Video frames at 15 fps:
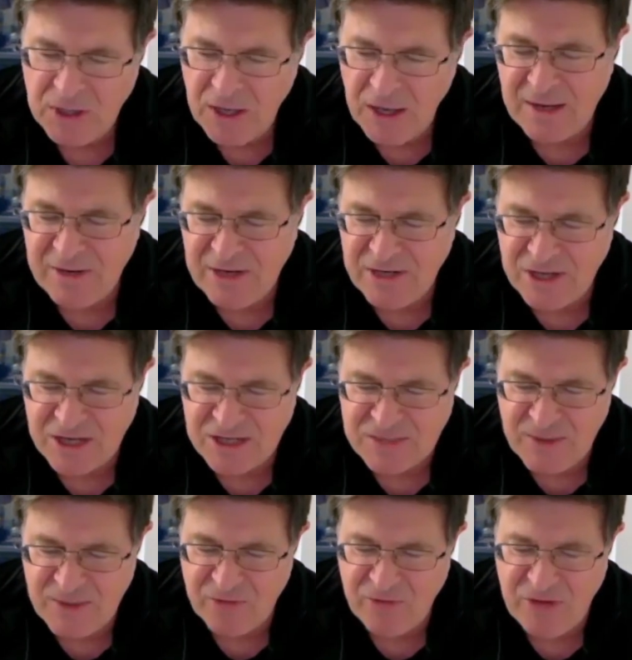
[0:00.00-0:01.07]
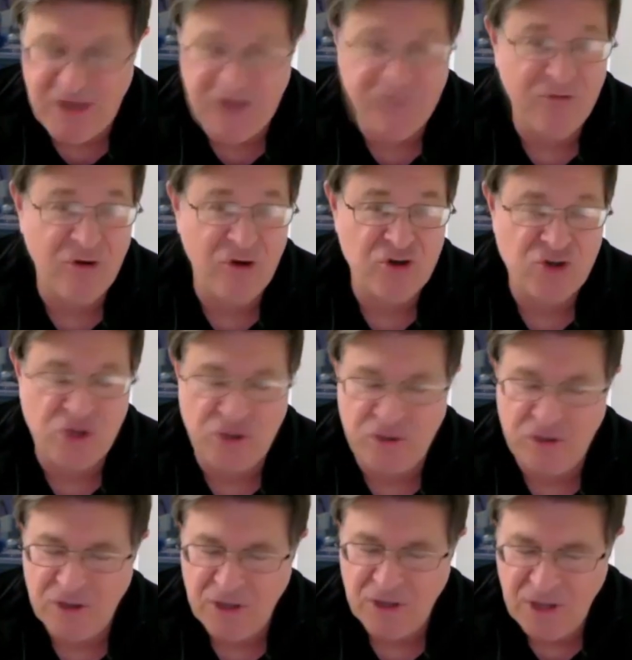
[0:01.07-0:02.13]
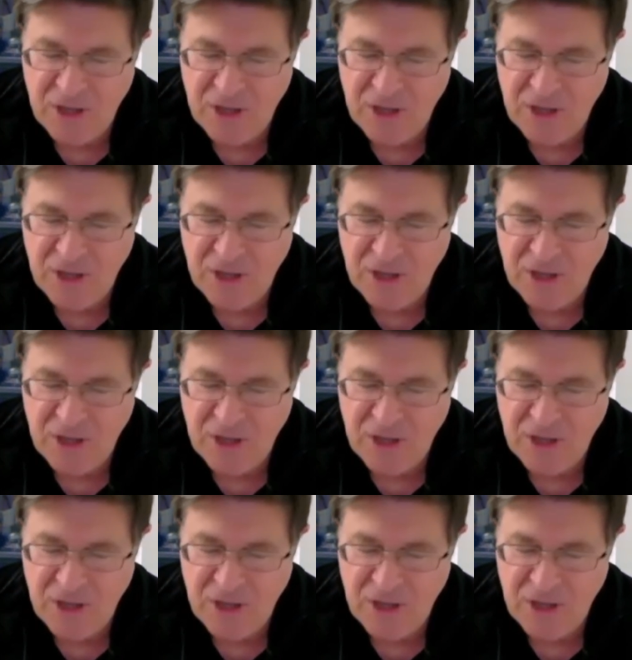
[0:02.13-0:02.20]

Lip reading: And then he talks about reading Virgil.